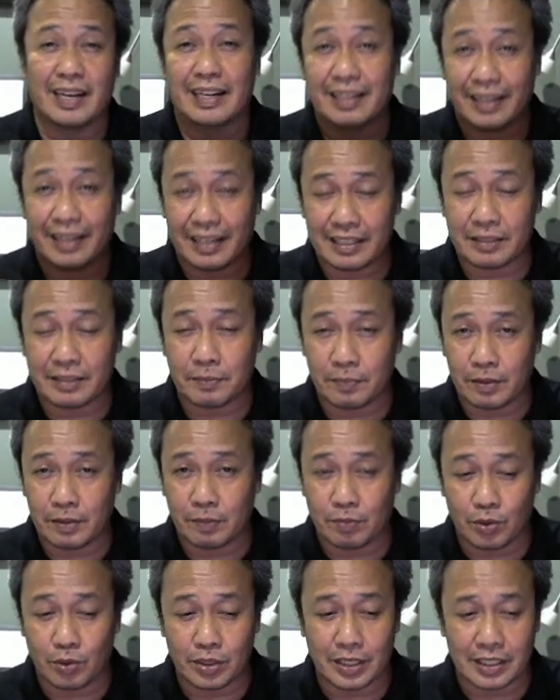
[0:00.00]
and that's the
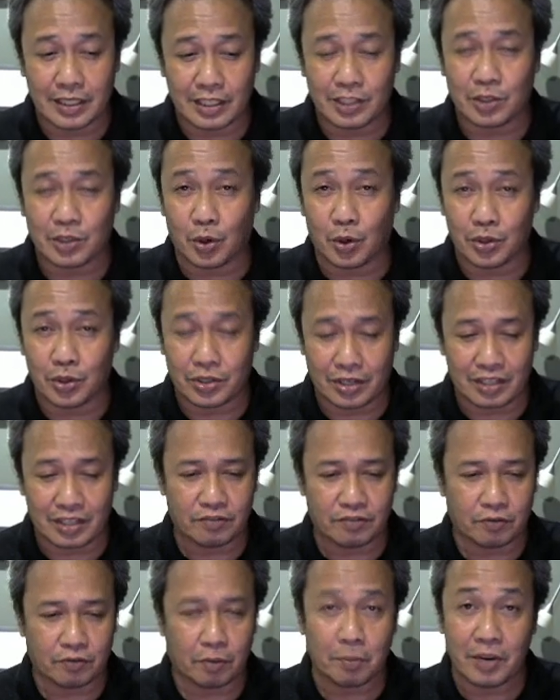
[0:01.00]
process is called
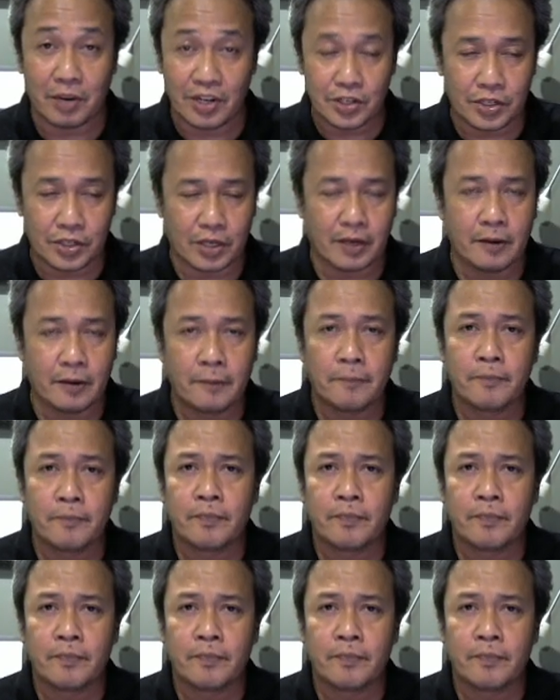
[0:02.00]
transformation.